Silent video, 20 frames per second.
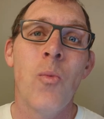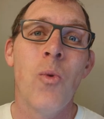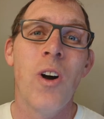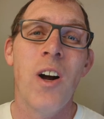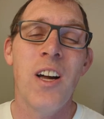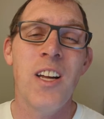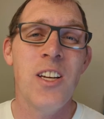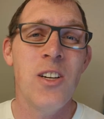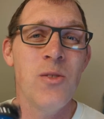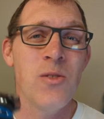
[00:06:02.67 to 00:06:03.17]

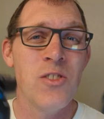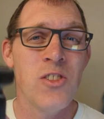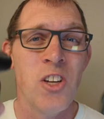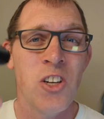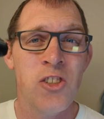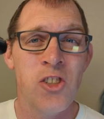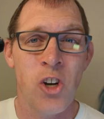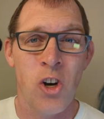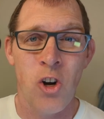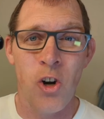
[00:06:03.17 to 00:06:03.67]
where I use
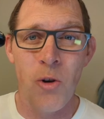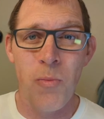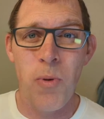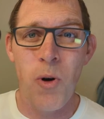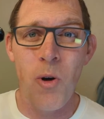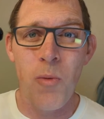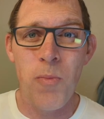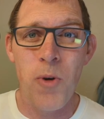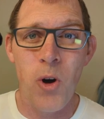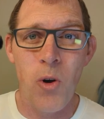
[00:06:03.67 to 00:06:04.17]
the
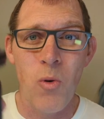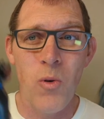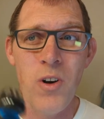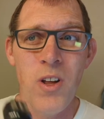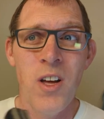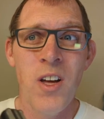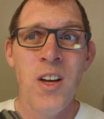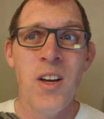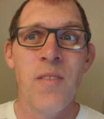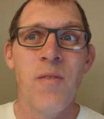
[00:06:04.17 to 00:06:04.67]
turbo
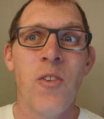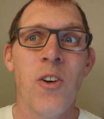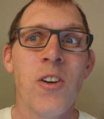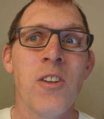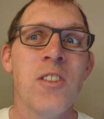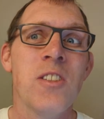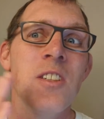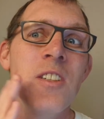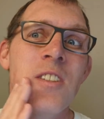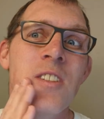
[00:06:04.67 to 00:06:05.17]
mode
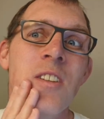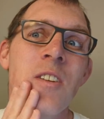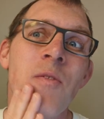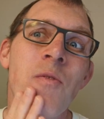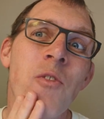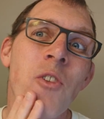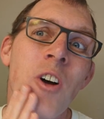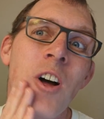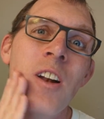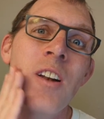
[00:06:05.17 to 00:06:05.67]
versus the
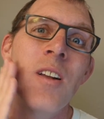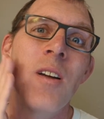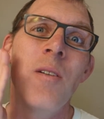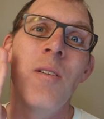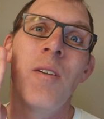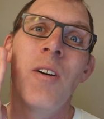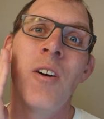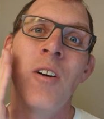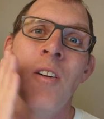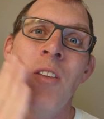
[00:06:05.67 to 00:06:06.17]
front
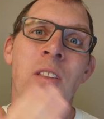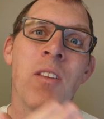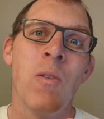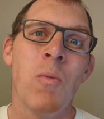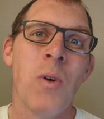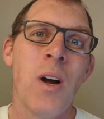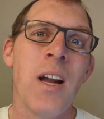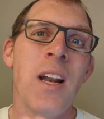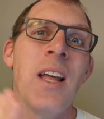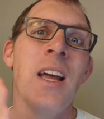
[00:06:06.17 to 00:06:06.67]
or the
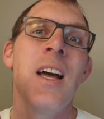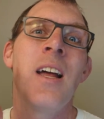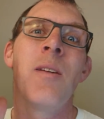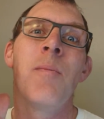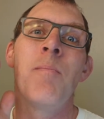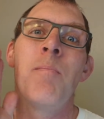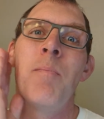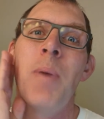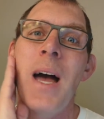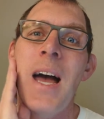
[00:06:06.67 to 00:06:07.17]
right
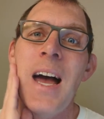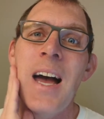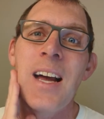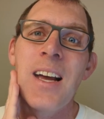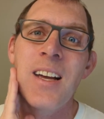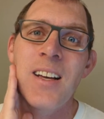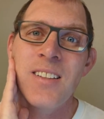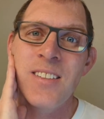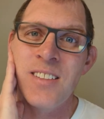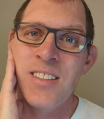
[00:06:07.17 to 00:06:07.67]
hand
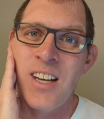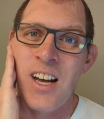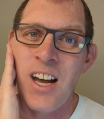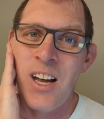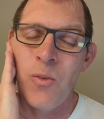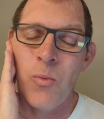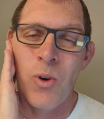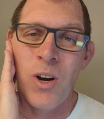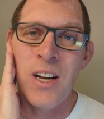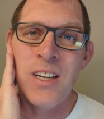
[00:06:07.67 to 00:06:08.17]
back
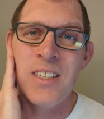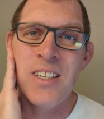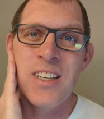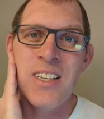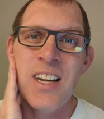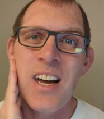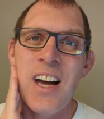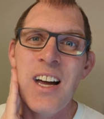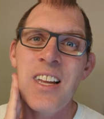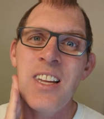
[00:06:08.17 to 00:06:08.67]
side where I
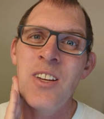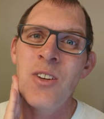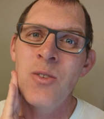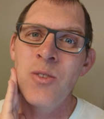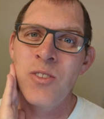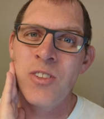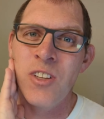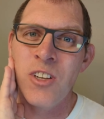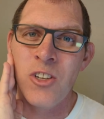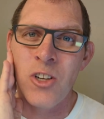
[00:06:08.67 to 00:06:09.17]
did not
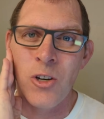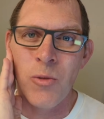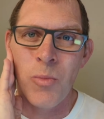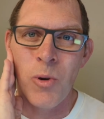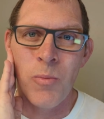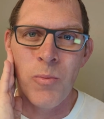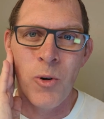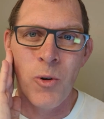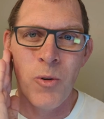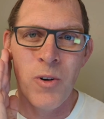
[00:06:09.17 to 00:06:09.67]
use the
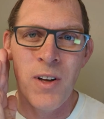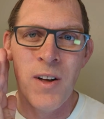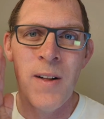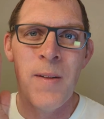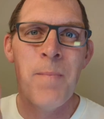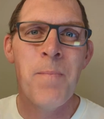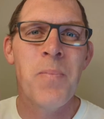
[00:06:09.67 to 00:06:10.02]
turbo mode.